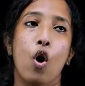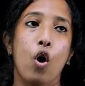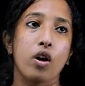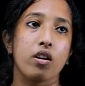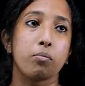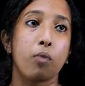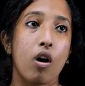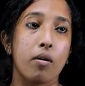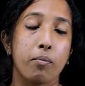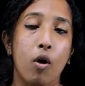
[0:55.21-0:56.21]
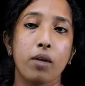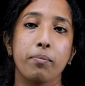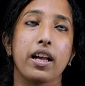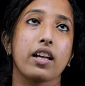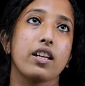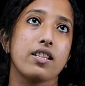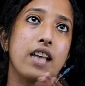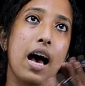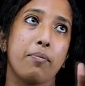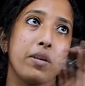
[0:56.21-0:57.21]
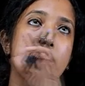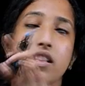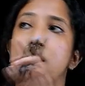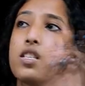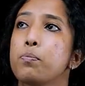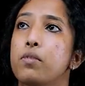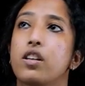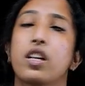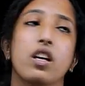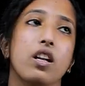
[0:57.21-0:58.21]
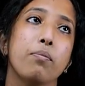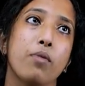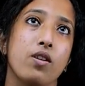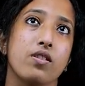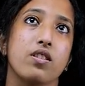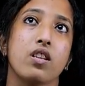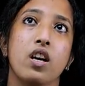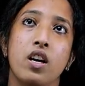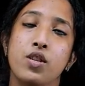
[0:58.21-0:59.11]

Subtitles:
or bond breaking is happening in this particular process.